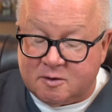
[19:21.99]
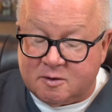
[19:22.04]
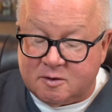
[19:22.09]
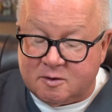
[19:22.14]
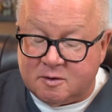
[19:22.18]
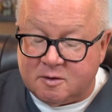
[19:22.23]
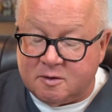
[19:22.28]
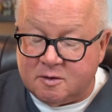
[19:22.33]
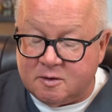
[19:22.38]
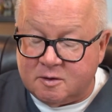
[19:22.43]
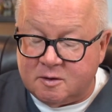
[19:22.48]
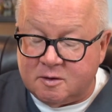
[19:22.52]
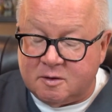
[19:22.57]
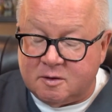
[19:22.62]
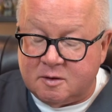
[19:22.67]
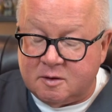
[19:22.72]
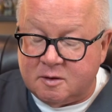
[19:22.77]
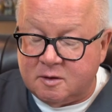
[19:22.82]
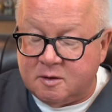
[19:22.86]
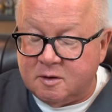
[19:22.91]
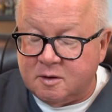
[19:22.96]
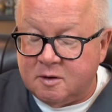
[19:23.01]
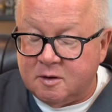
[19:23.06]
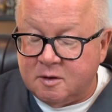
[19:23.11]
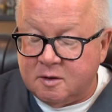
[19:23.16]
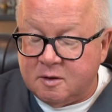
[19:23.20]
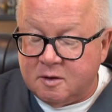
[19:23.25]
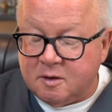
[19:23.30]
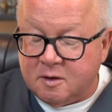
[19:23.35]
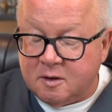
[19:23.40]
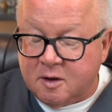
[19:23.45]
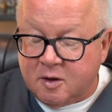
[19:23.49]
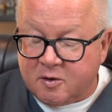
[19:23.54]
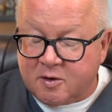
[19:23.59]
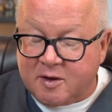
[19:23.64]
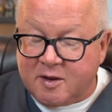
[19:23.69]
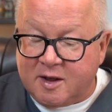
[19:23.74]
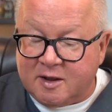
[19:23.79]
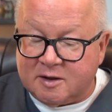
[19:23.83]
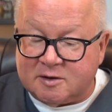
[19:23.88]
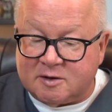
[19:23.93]
No. This
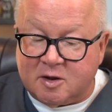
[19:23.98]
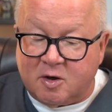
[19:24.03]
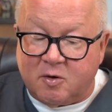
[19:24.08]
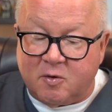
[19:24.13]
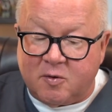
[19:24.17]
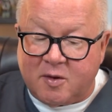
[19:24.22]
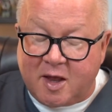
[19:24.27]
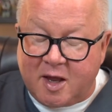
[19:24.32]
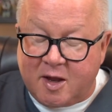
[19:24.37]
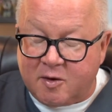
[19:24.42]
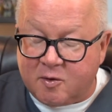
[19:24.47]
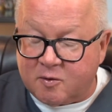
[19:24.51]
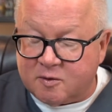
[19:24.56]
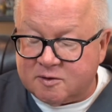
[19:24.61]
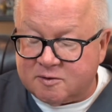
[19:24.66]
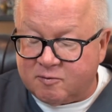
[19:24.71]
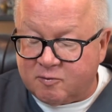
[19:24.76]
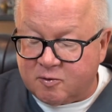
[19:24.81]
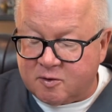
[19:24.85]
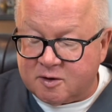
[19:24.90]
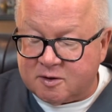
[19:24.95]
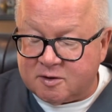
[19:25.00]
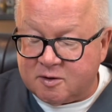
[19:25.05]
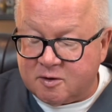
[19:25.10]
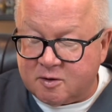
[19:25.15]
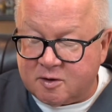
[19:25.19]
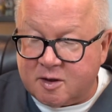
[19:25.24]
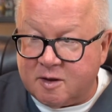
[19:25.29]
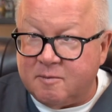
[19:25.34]
okay, one is someone oh, young. Because that's yeah.